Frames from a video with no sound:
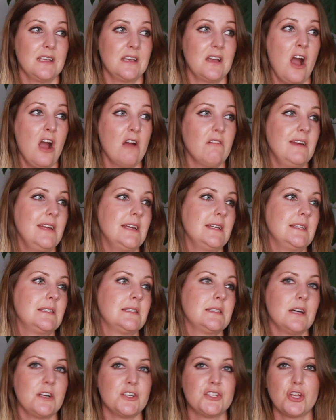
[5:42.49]
Curry is
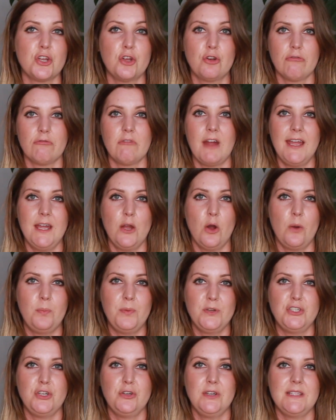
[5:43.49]
such a great
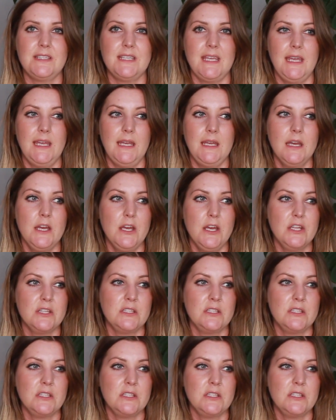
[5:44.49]
opportunity